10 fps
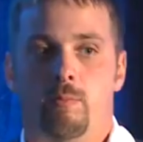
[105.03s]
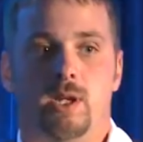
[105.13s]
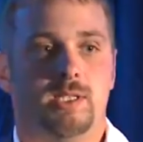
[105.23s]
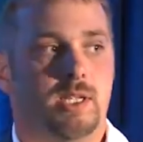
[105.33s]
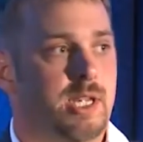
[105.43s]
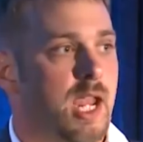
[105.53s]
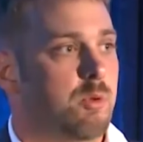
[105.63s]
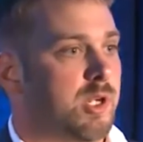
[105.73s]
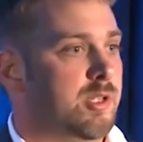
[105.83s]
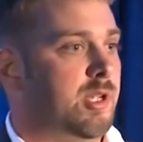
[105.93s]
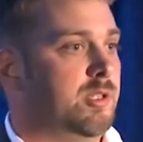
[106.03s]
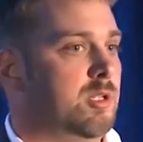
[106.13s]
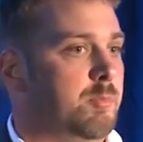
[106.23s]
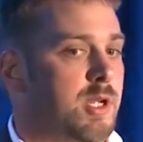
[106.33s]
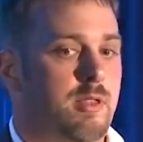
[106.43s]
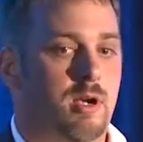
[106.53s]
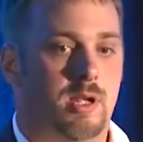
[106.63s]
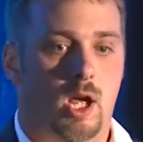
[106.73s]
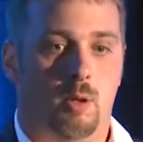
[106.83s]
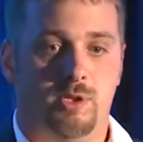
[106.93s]
because eGain will continue to be there
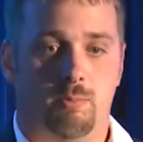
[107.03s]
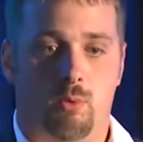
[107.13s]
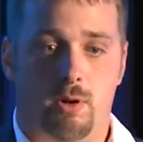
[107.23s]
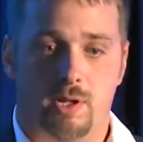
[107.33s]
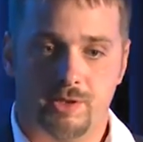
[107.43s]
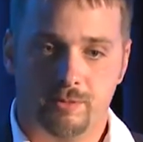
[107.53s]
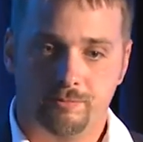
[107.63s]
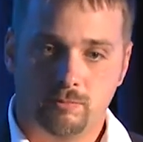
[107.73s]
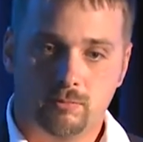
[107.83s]
to help support us.